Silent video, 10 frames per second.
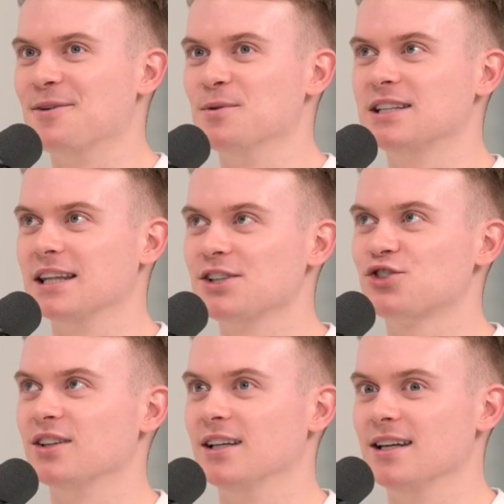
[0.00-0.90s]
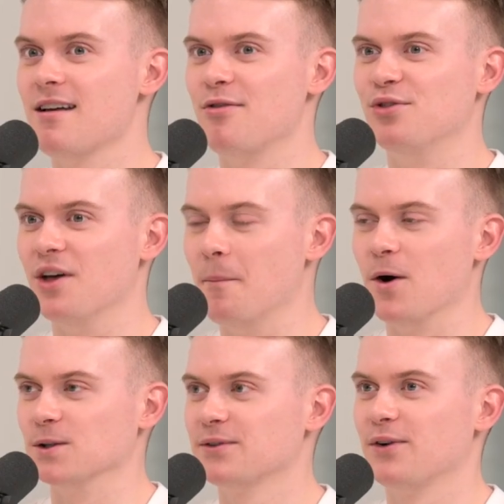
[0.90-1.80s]
It was literally the
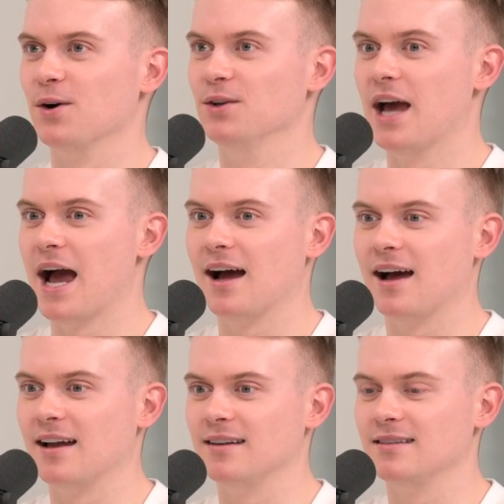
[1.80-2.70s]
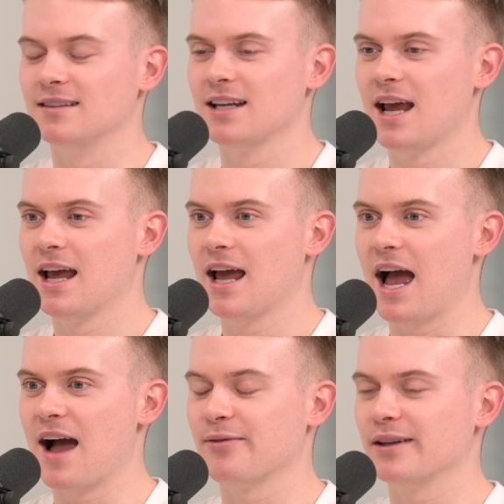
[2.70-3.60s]
most fun, and
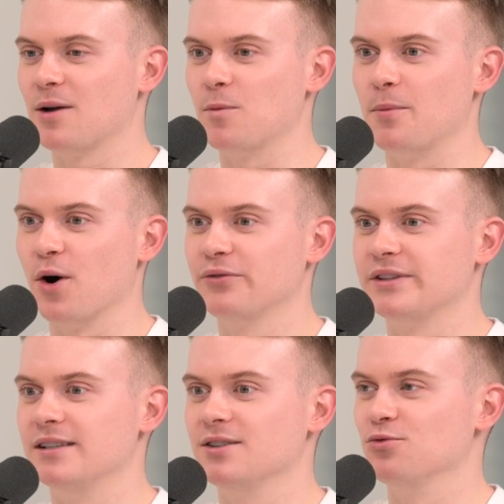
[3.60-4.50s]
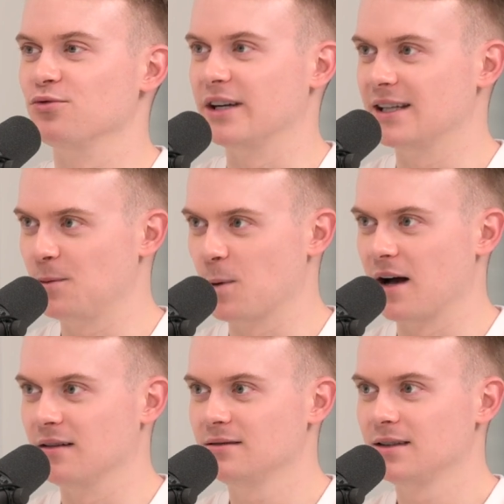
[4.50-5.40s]
I feel like we both did really
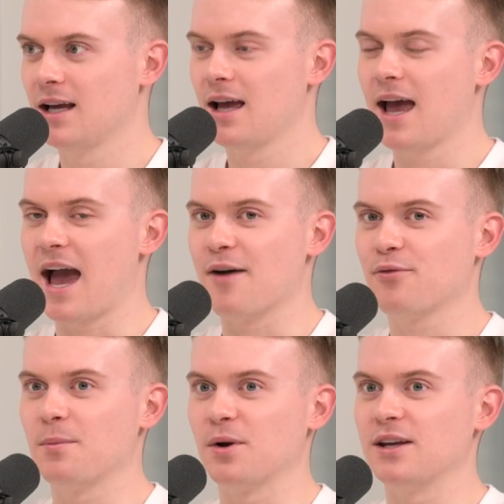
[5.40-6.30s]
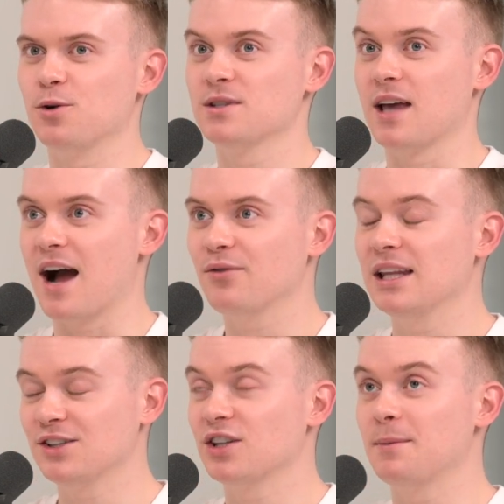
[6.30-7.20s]
well. Everybody who was there, I've
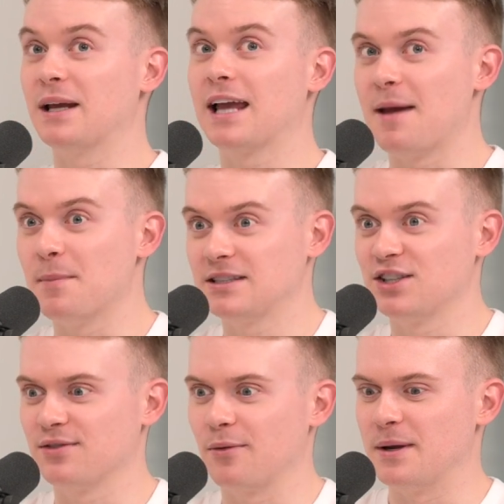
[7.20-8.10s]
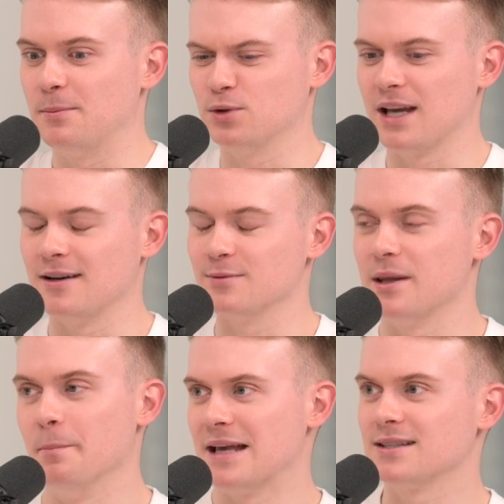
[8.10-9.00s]
literally been getting messages from people saying it was
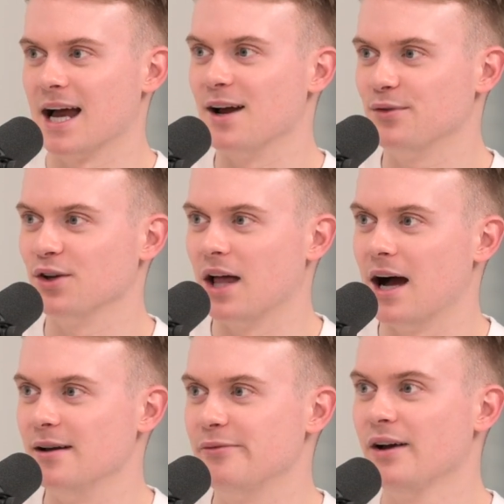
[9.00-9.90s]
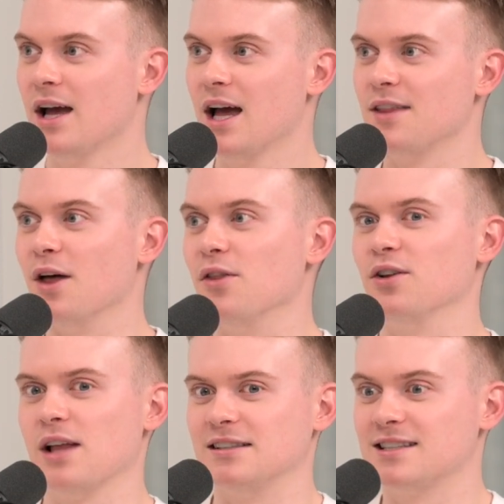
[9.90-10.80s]
the best night of their life, that
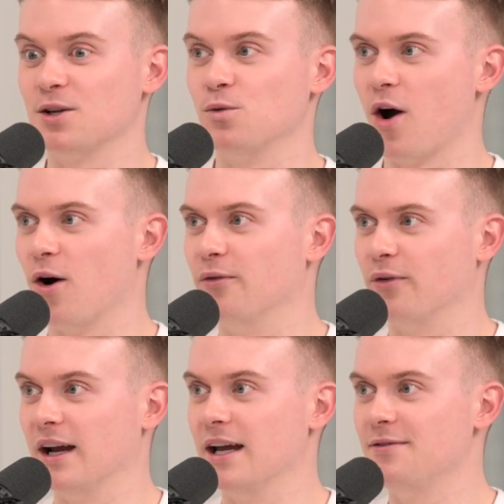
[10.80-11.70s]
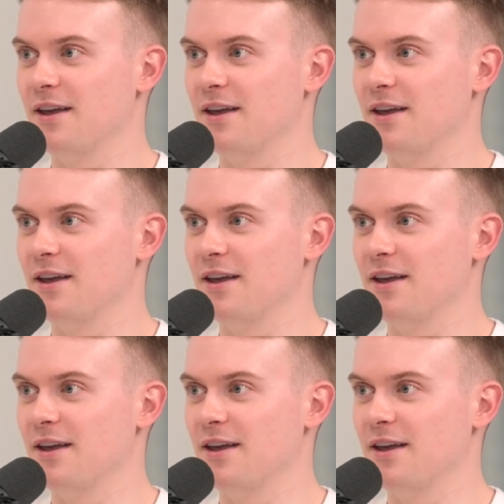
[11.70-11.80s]
they're like still not over it.